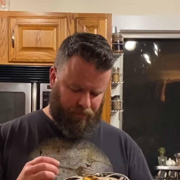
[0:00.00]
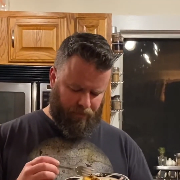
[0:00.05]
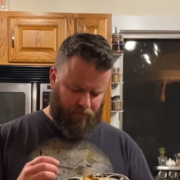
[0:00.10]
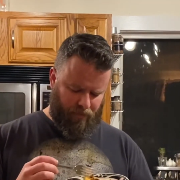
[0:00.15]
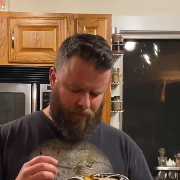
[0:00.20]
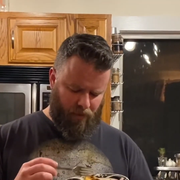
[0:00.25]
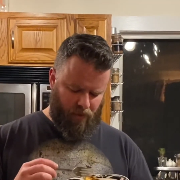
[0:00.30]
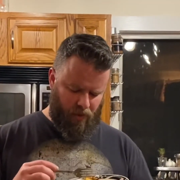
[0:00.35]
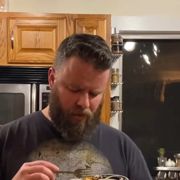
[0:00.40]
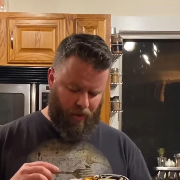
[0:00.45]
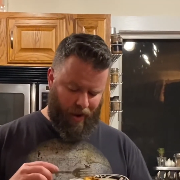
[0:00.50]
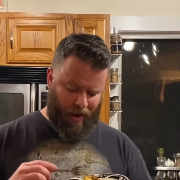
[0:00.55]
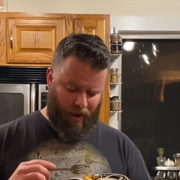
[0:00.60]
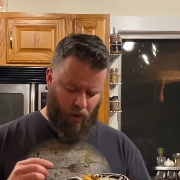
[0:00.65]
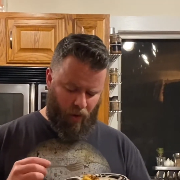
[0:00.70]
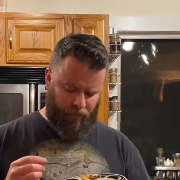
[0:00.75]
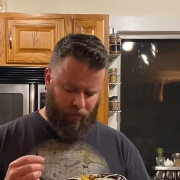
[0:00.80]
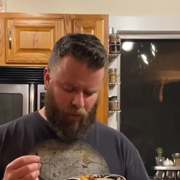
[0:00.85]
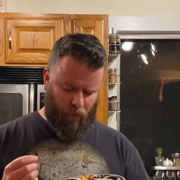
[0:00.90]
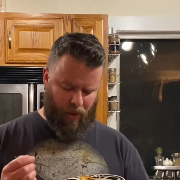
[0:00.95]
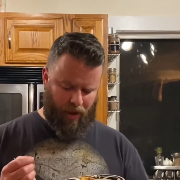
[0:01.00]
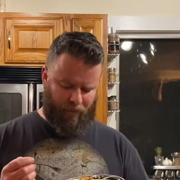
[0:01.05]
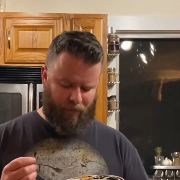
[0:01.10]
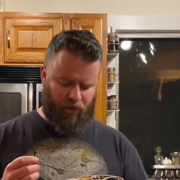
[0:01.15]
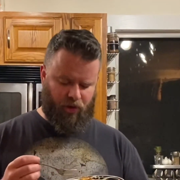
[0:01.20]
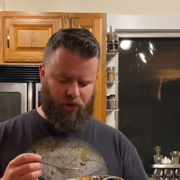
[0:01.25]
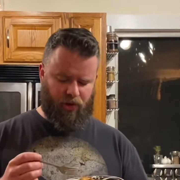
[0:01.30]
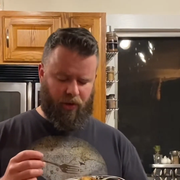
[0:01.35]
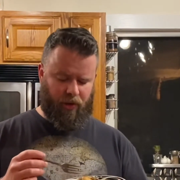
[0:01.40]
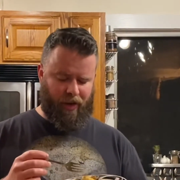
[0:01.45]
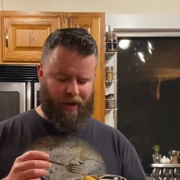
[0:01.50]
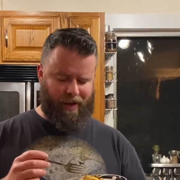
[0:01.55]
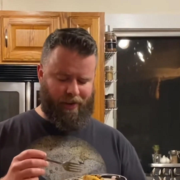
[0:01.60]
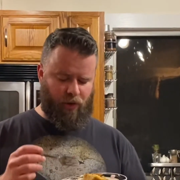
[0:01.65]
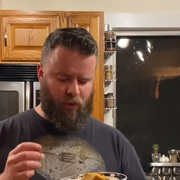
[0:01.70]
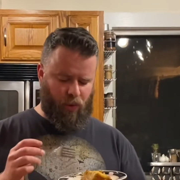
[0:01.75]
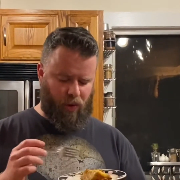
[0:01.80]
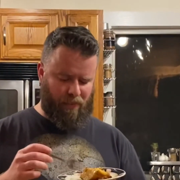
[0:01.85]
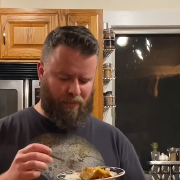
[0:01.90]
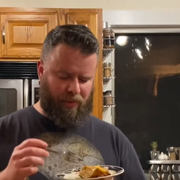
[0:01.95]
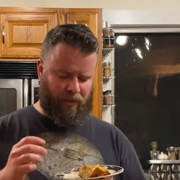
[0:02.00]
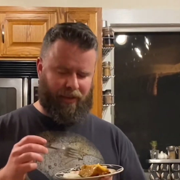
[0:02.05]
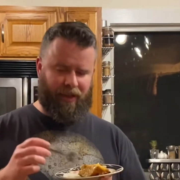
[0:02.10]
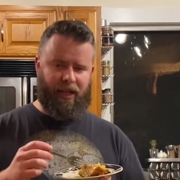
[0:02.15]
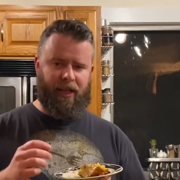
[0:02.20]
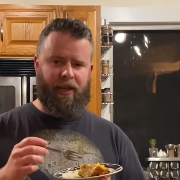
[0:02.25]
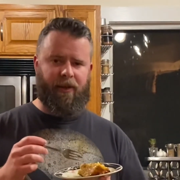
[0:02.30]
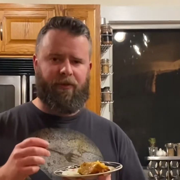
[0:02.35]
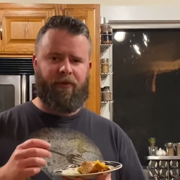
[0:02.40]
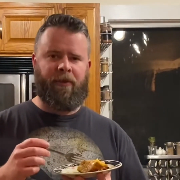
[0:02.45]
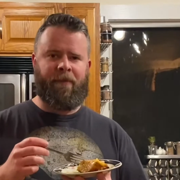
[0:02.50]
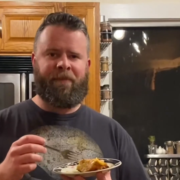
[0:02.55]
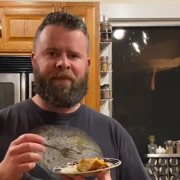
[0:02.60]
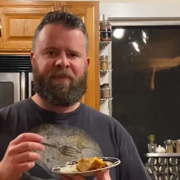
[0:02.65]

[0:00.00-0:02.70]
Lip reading: You're not overwhelmed with sugar, and you wouldn't believe